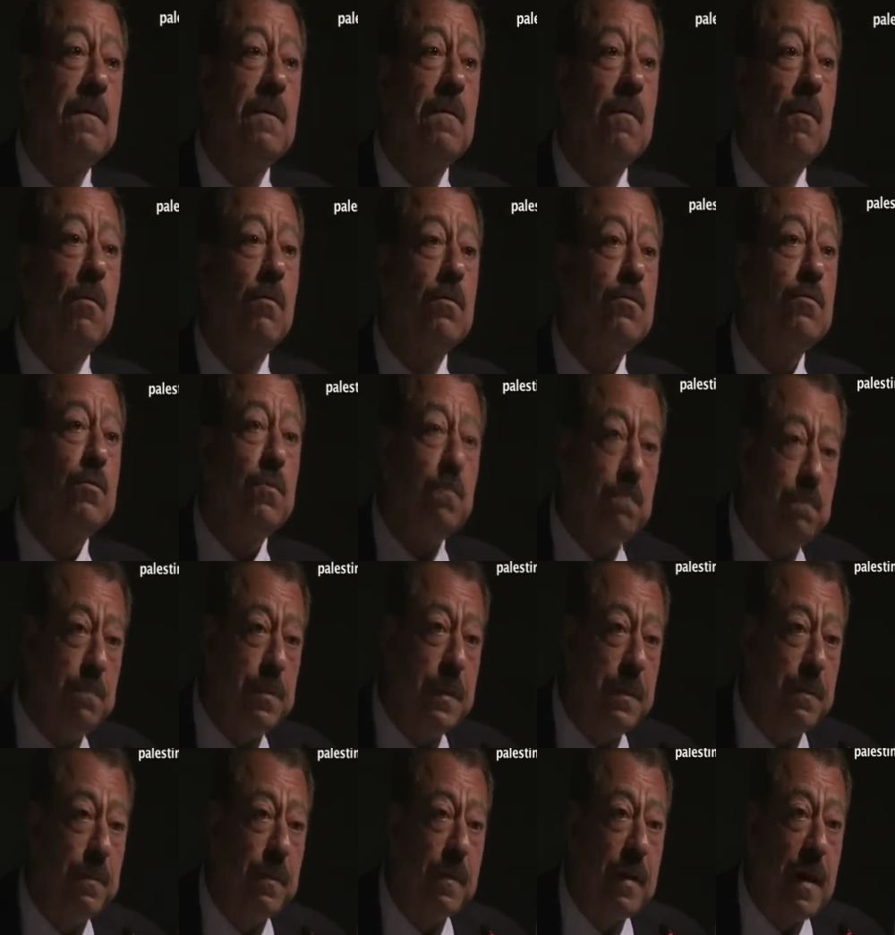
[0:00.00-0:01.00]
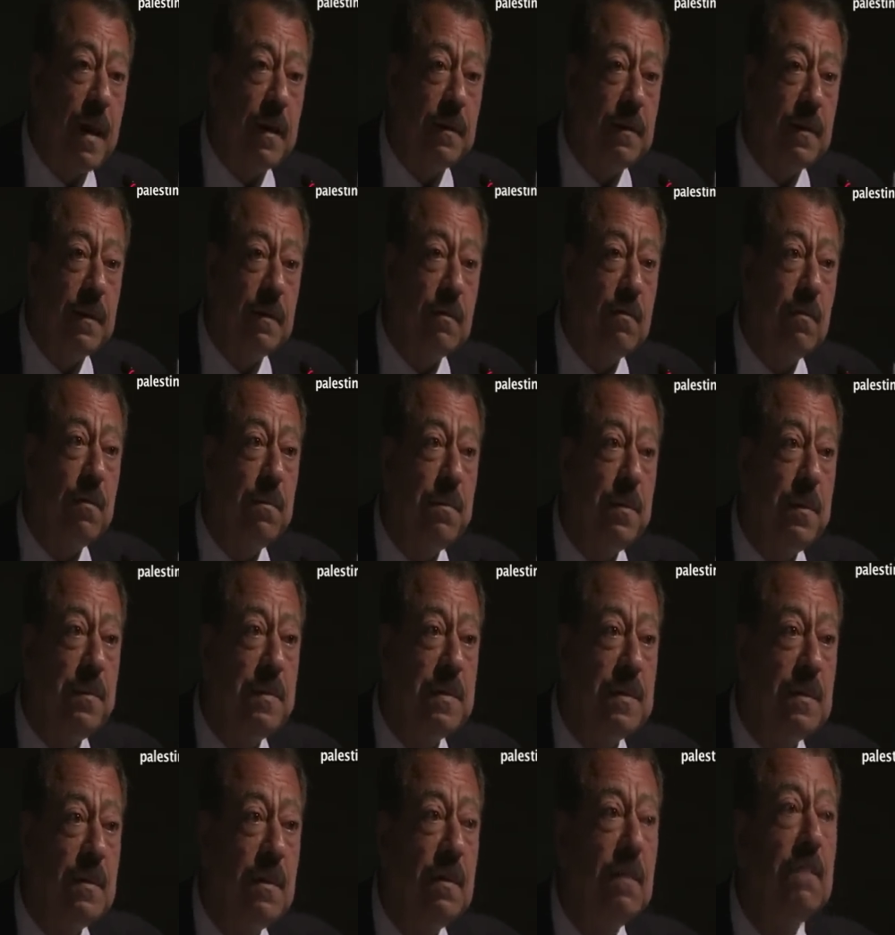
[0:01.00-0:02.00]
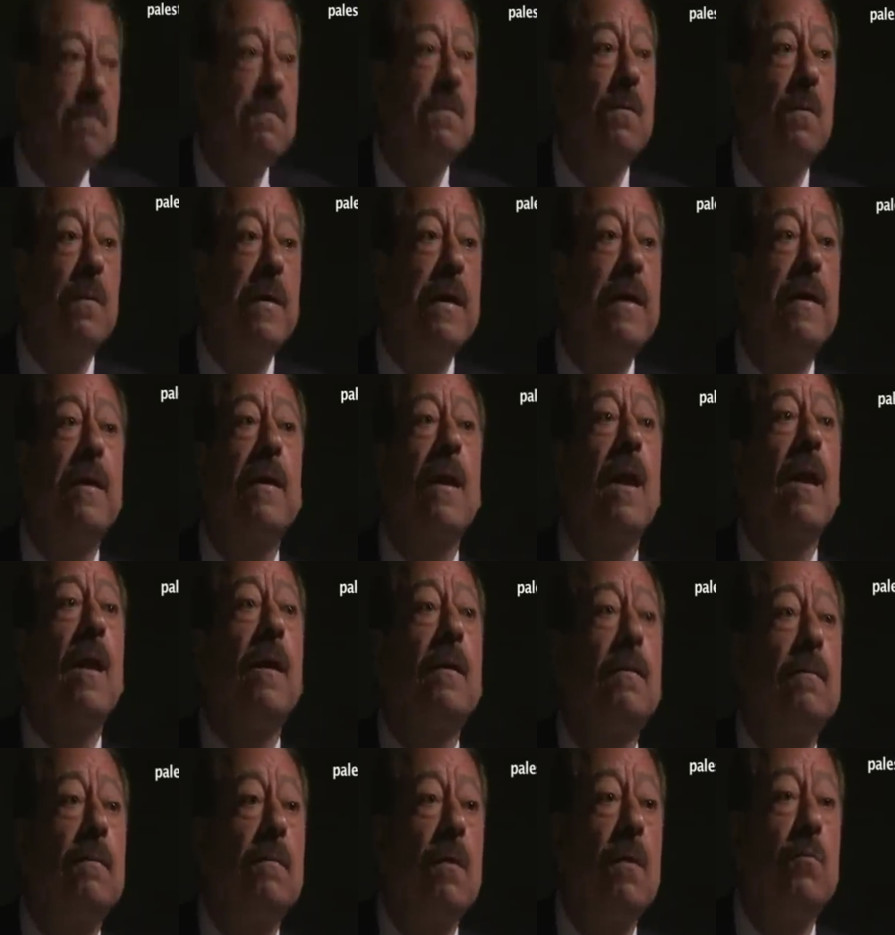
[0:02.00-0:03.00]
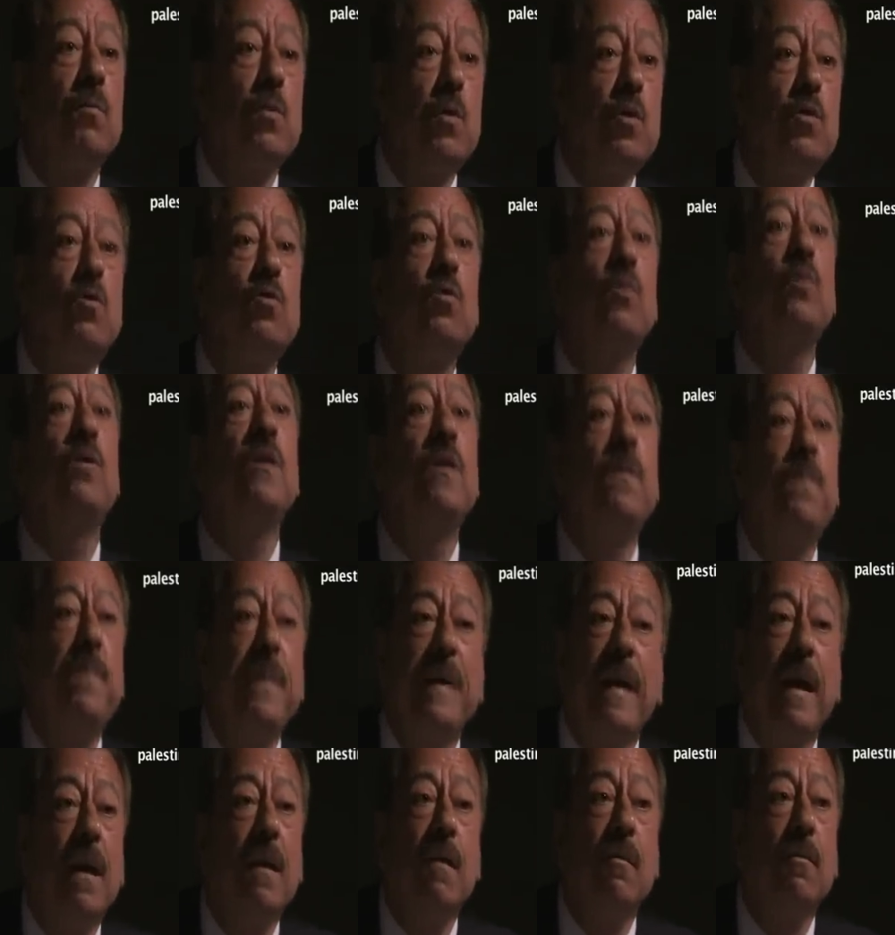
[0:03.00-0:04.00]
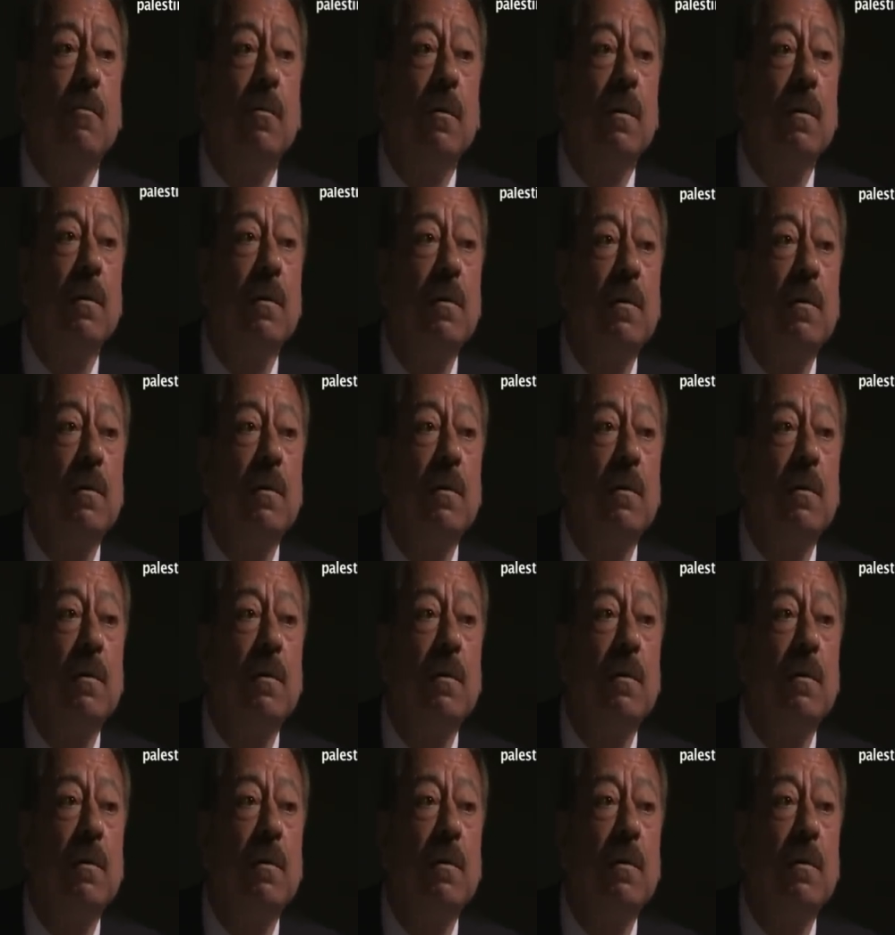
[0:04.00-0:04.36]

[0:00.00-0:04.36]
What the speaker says: Also, people writing to the BBC, he shouldn't be alone.